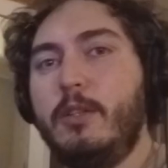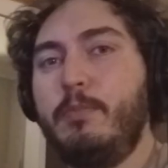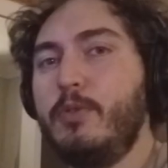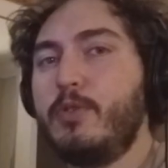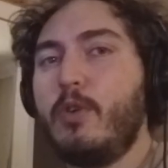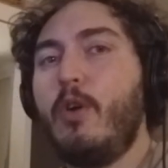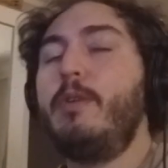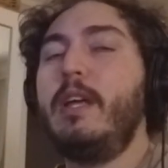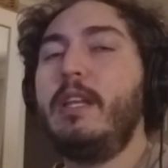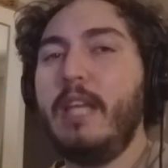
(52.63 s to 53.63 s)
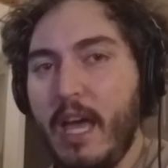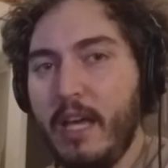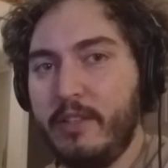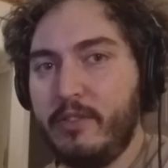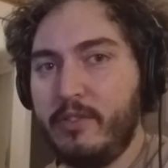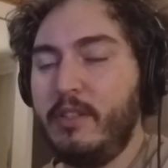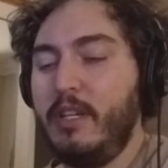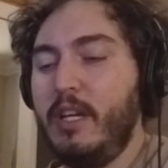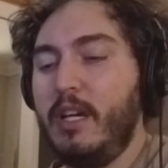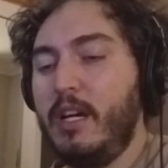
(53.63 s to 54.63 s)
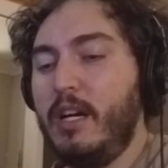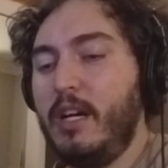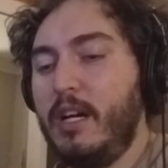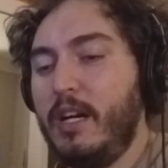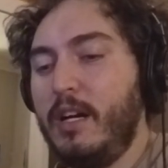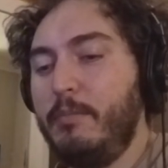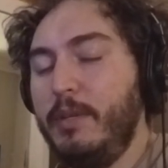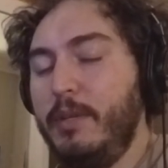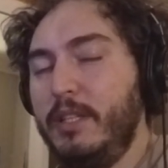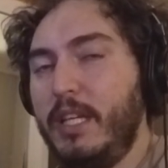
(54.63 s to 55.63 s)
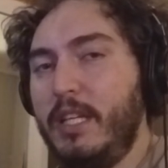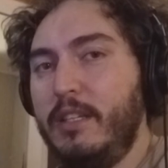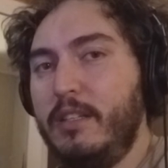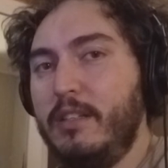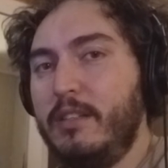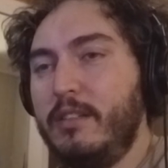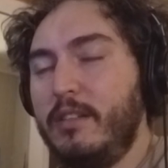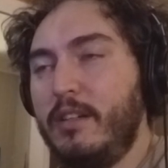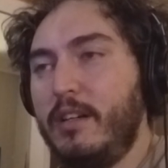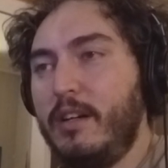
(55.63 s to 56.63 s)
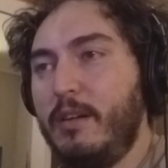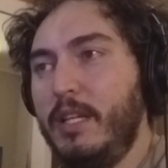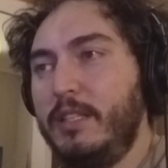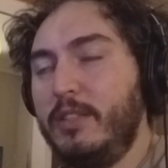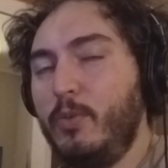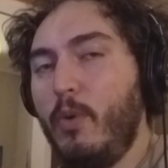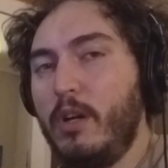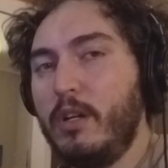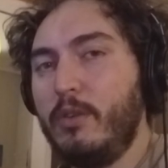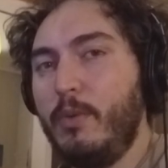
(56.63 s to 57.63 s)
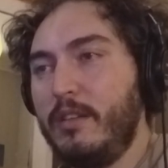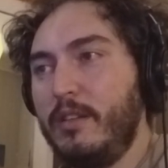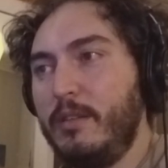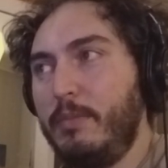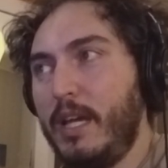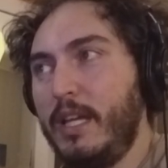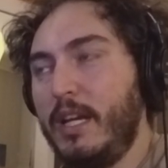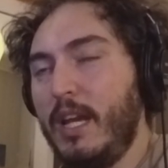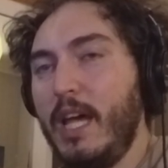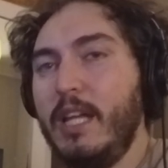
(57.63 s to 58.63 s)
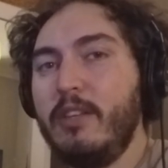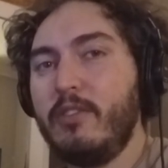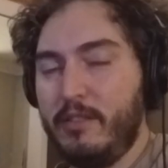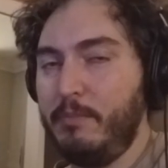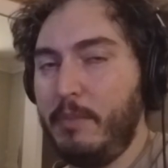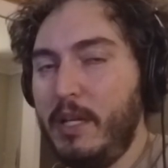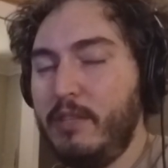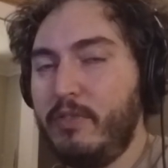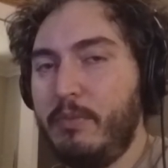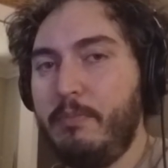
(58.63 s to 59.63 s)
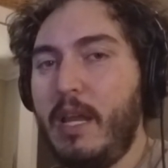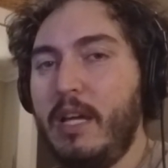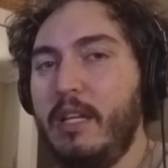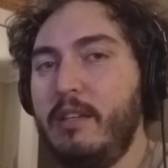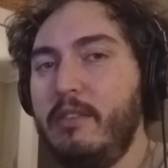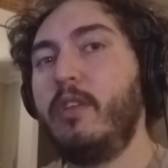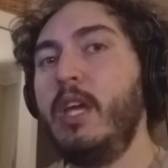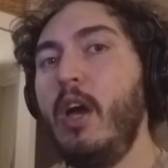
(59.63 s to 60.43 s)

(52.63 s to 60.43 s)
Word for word: Push already has built-in ability to work with Plugin Alliance and many different plugins,